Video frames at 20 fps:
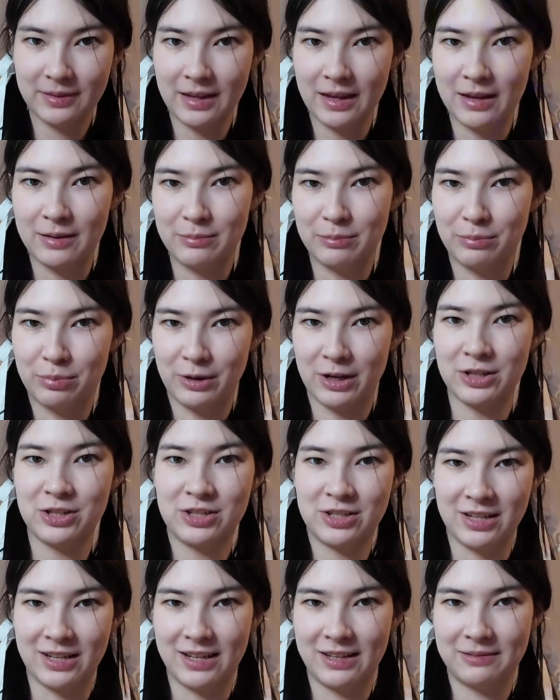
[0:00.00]
and brushed
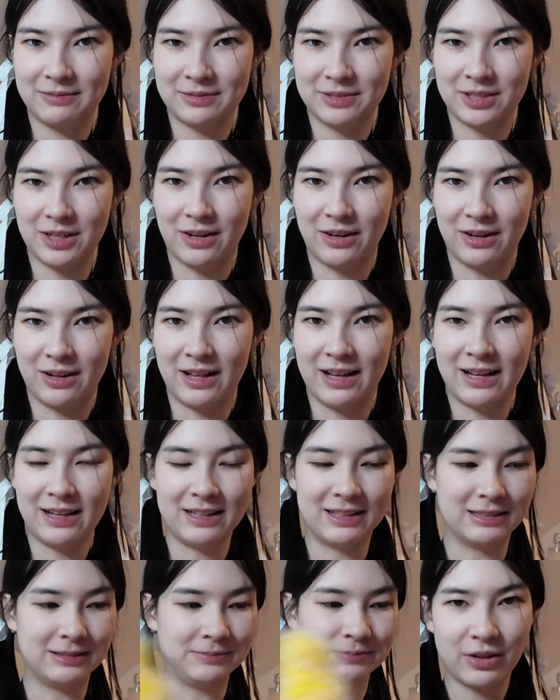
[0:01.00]
it to all
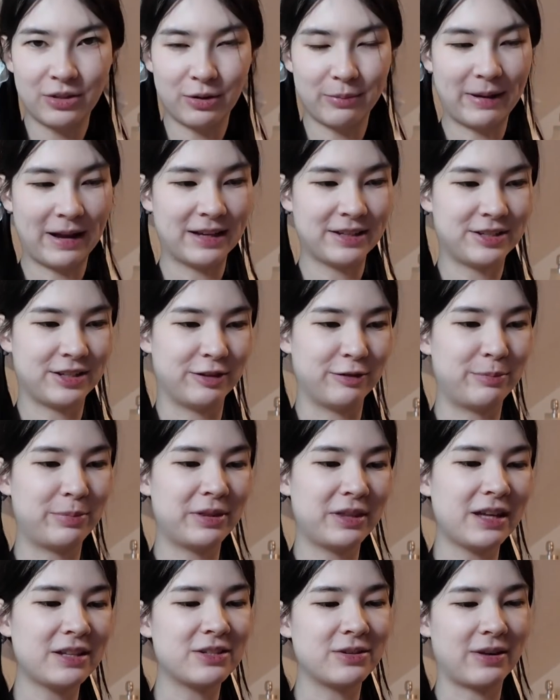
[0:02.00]
hell, they're massive, but
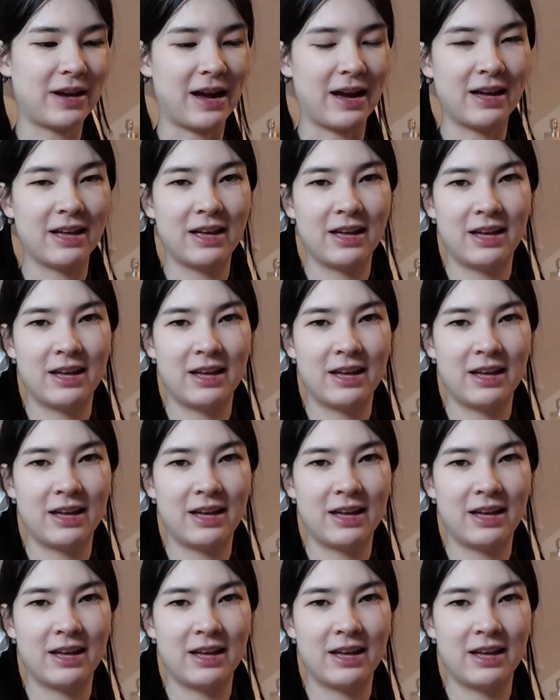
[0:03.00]
that's okay.